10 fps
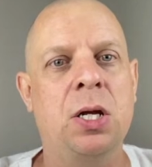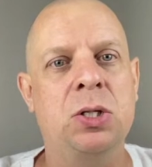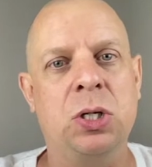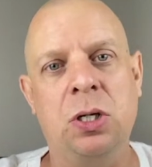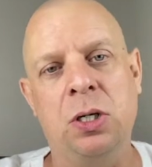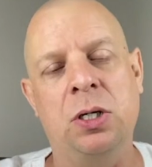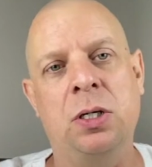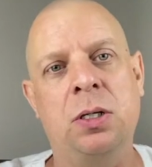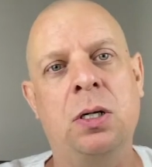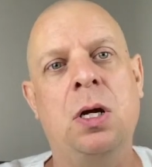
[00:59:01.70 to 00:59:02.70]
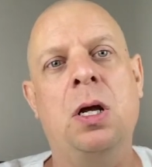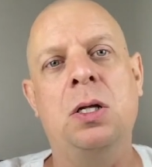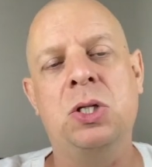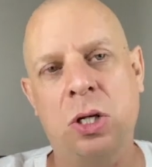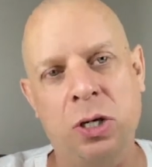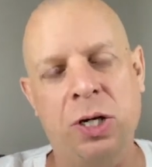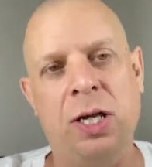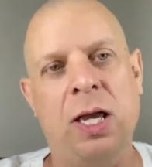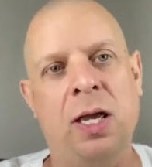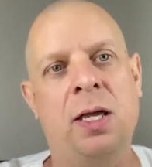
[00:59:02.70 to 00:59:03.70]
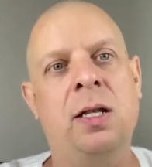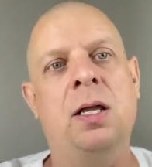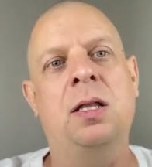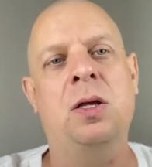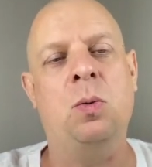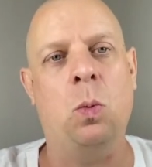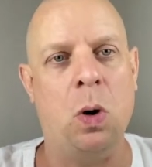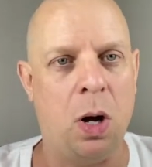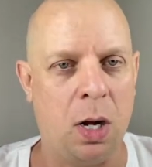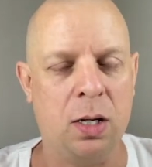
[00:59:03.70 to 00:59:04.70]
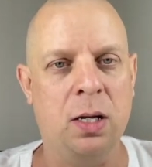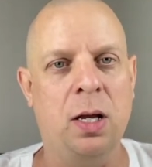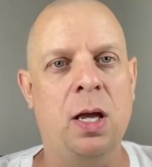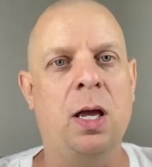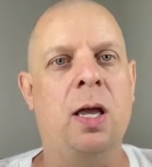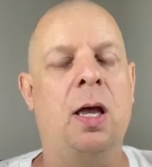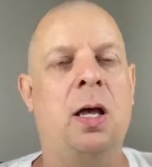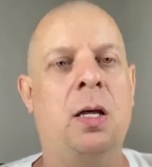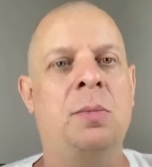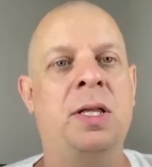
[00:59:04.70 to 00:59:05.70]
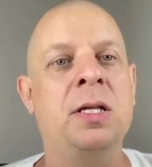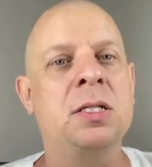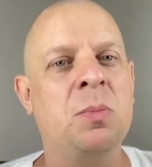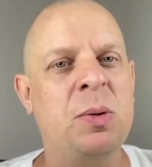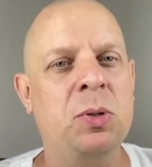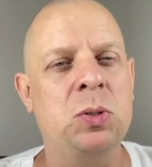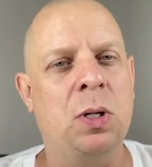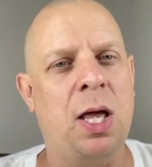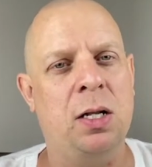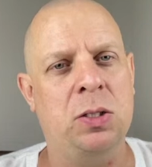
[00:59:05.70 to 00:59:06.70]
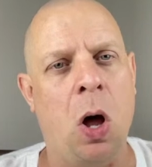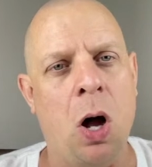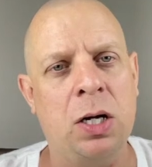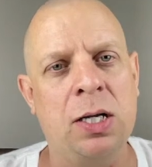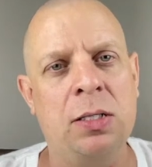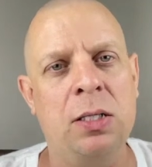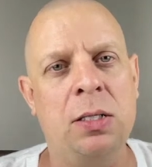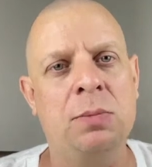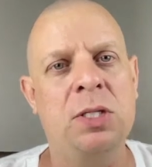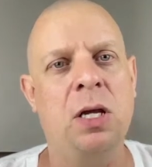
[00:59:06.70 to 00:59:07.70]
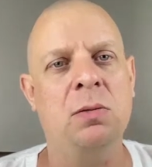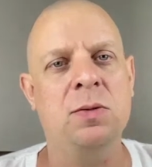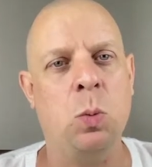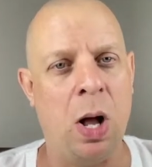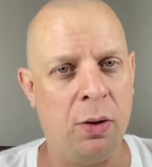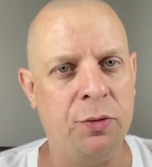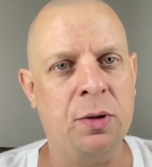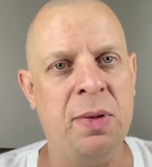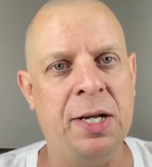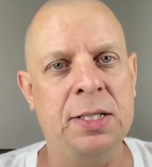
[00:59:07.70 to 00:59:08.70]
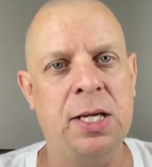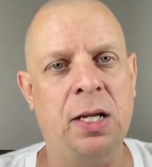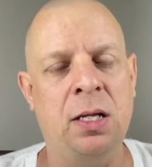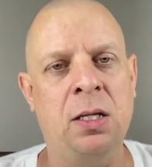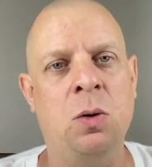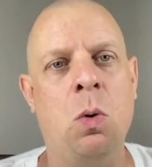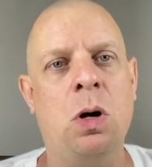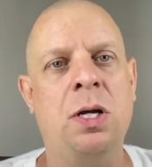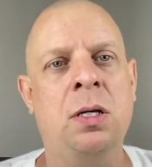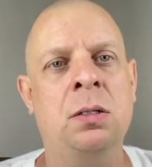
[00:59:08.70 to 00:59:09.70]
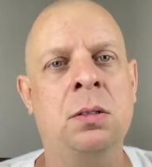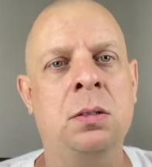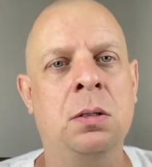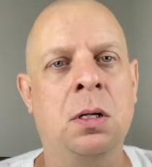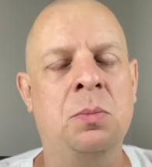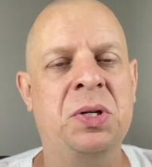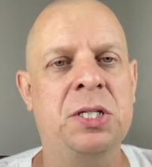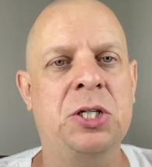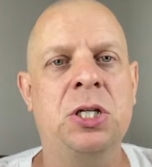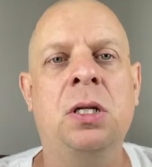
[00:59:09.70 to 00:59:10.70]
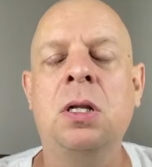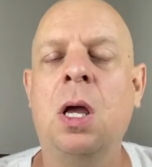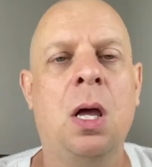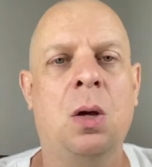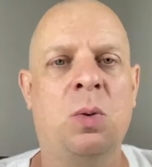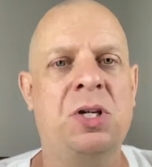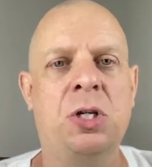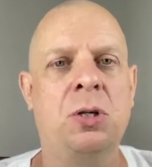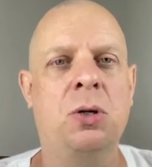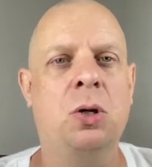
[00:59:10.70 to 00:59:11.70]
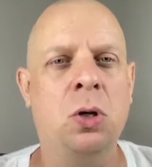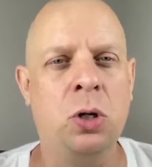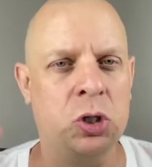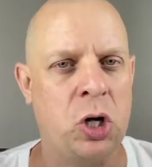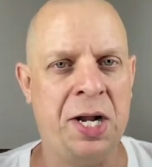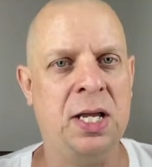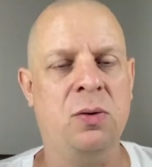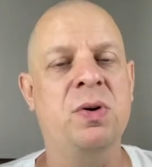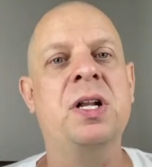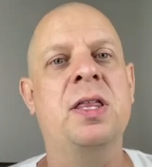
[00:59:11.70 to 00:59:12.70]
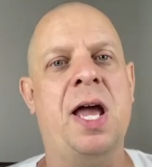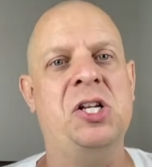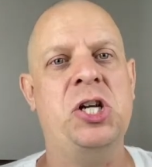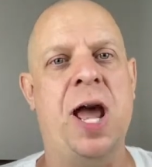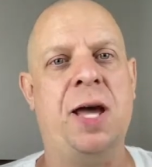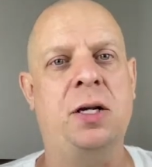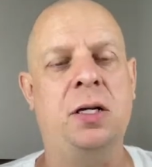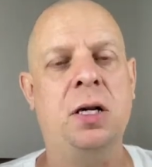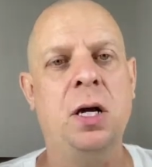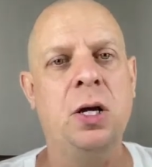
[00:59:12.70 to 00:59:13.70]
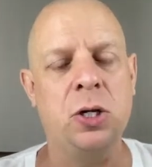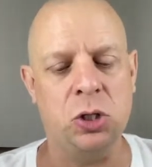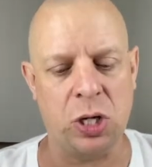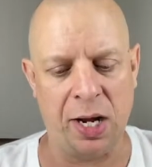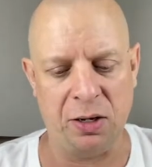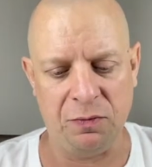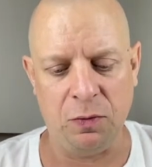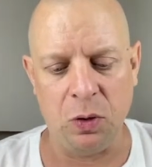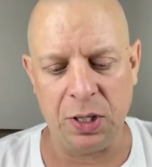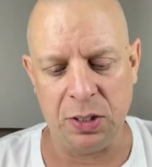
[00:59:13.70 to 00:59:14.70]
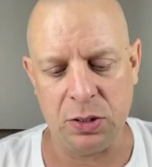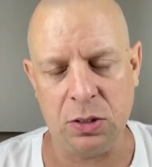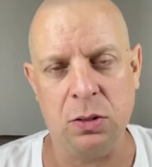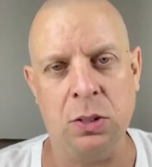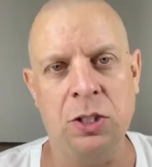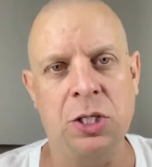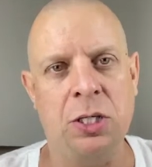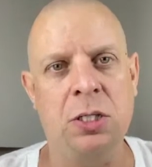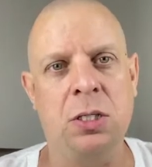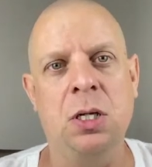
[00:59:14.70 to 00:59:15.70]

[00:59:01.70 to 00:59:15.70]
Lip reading: turn again, and then walk. And then some people do a lot of talking to themselves while they're meditating in the walking position, which you're trying to get rid of that chatter. You're trying to focus on just